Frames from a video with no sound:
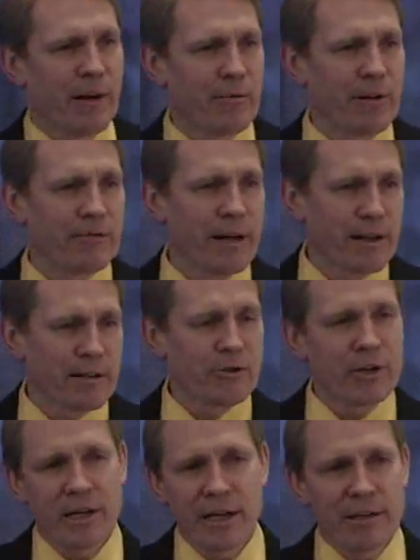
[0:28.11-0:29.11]
right-wing, radical,
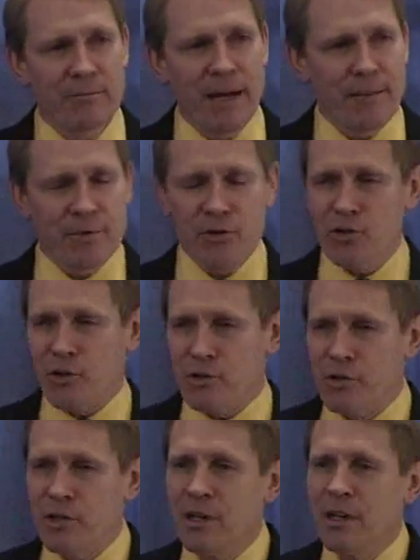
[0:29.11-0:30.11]
chicken-eating Baptist
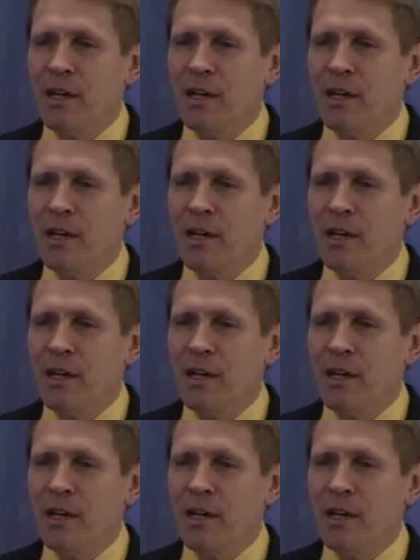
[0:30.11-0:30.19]
church.